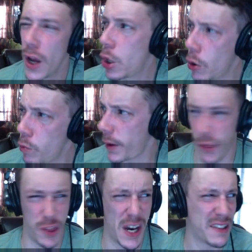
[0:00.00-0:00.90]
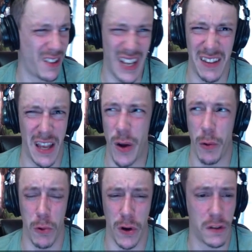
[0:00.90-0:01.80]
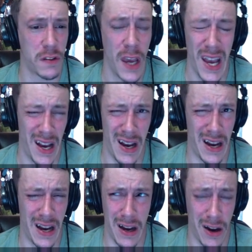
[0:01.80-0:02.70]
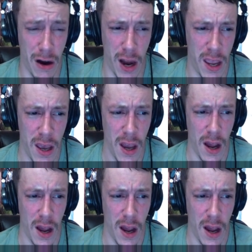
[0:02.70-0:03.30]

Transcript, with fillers: Who would have thought that that's how it works? Uh, all right.